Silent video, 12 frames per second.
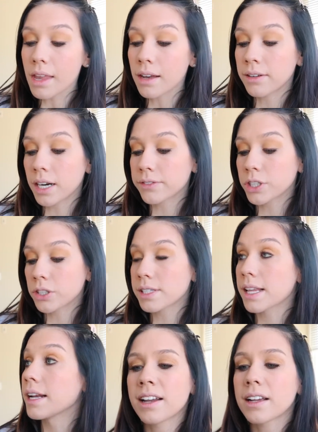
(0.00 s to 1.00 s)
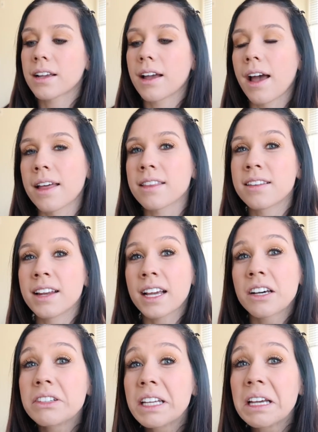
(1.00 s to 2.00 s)
a lot of girls are
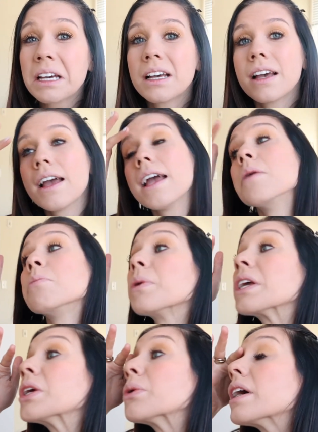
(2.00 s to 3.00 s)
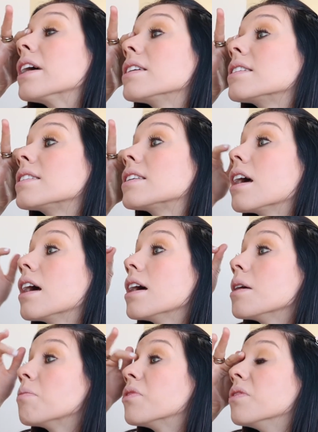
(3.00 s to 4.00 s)
ethnically ambiguous,
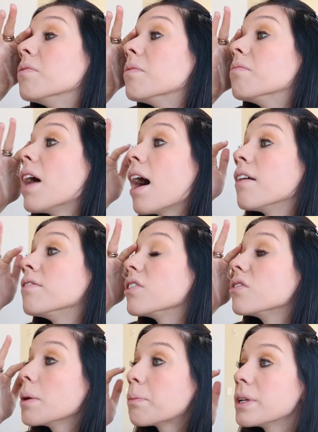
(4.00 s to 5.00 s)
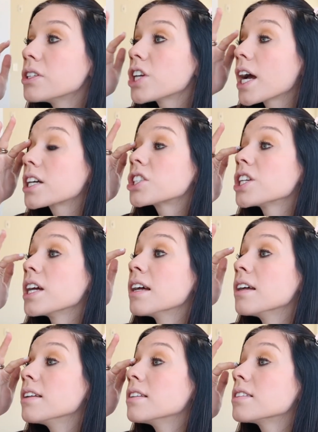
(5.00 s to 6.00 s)
have the lip
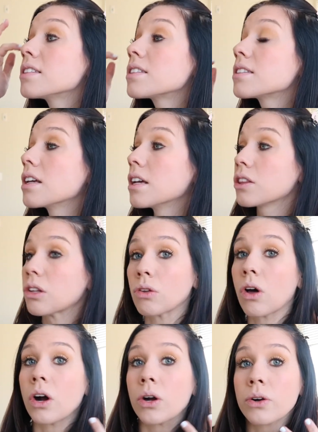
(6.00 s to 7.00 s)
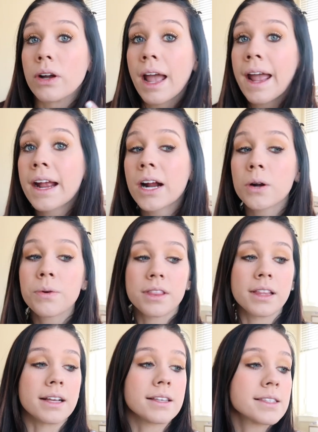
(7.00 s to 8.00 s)
injections, the long hair with
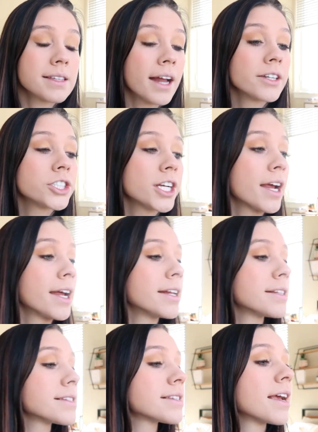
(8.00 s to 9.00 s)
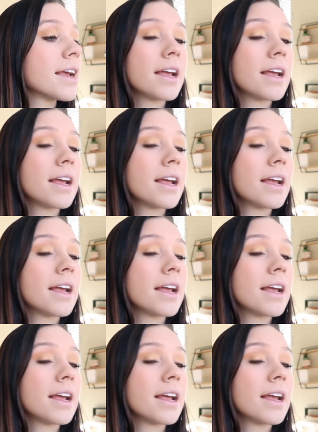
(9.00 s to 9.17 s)
the extensions,